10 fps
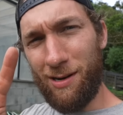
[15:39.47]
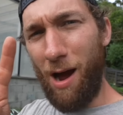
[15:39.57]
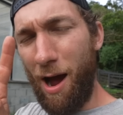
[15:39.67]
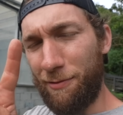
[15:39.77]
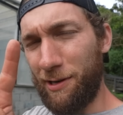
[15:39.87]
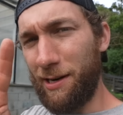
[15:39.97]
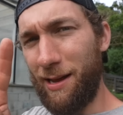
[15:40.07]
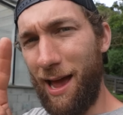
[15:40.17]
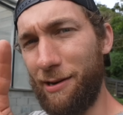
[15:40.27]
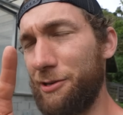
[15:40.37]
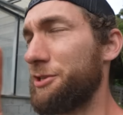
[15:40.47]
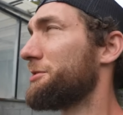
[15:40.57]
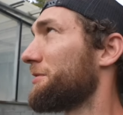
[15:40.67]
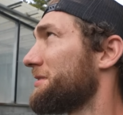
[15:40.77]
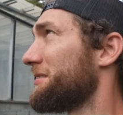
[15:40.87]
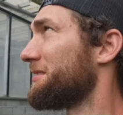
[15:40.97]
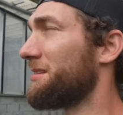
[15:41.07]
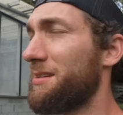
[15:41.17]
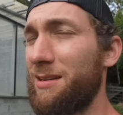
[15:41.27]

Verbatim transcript: off-grid energy sources,